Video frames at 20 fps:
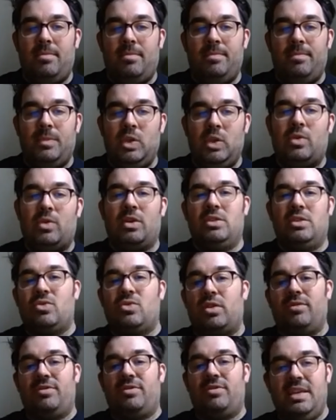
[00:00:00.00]
you could sort
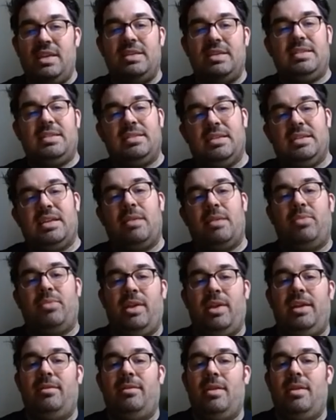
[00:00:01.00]
of see this as a
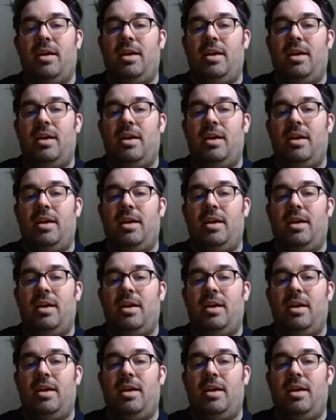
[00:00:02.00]
template